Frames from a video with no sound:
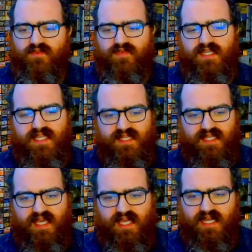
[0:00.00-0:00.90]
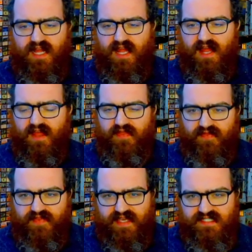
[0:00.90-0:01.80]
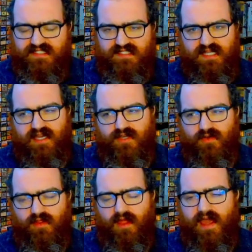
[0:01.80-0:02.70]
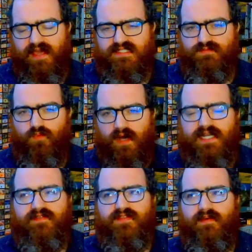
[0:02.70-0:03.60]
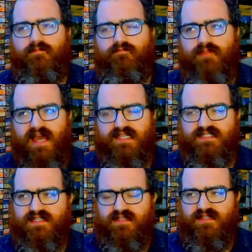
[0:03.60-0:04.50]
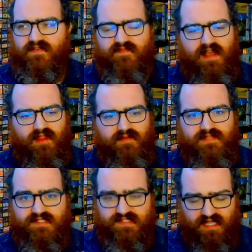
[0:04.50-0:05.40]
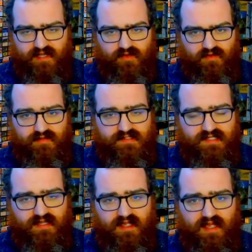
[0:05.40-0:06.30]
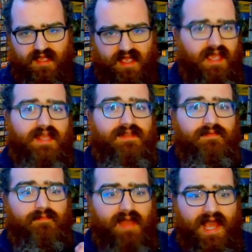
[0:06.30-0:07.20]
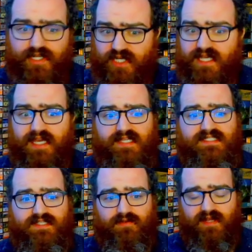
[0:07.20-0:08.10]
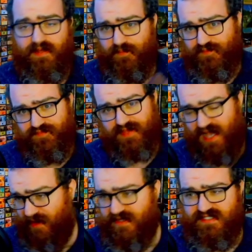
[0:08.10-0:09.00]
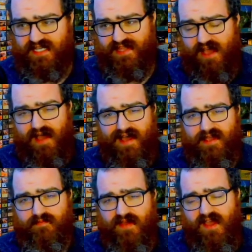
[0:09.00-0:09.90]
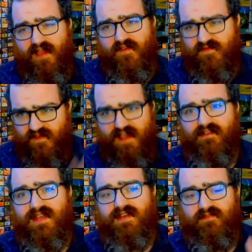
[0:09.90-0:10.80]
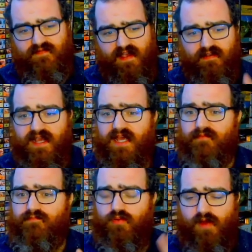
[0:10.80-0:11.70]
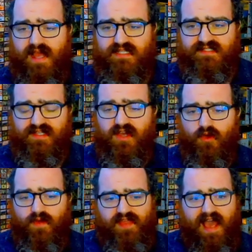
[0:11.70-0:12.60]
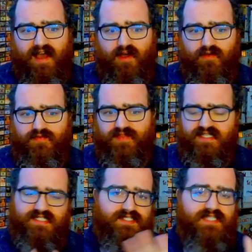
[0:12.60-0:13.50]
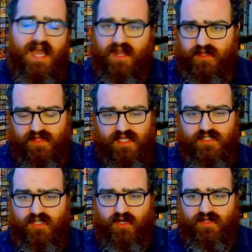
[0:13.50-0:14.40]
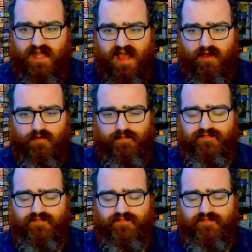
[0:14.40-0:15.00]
really think this cycle is one of the best developed cycles in Magic history. I'm going to say that I am very, very impressed with how this entire thing turned out.